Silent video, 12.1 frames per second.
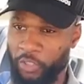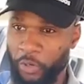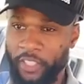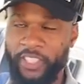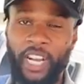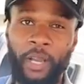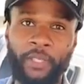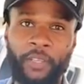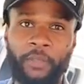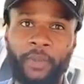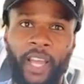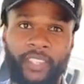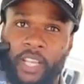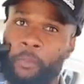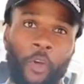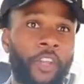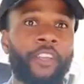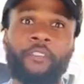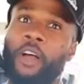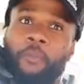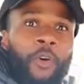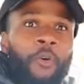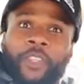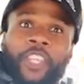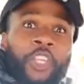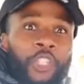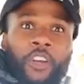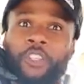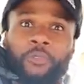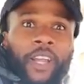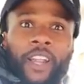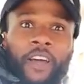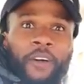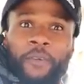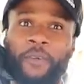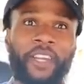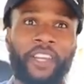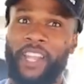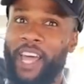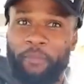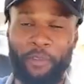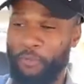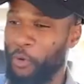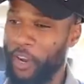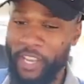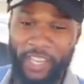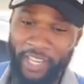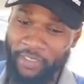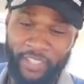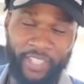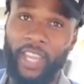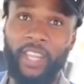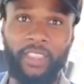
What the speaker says: as soon as he comes up to me, I said, I'm on with the insurance right now. Like, before he could even say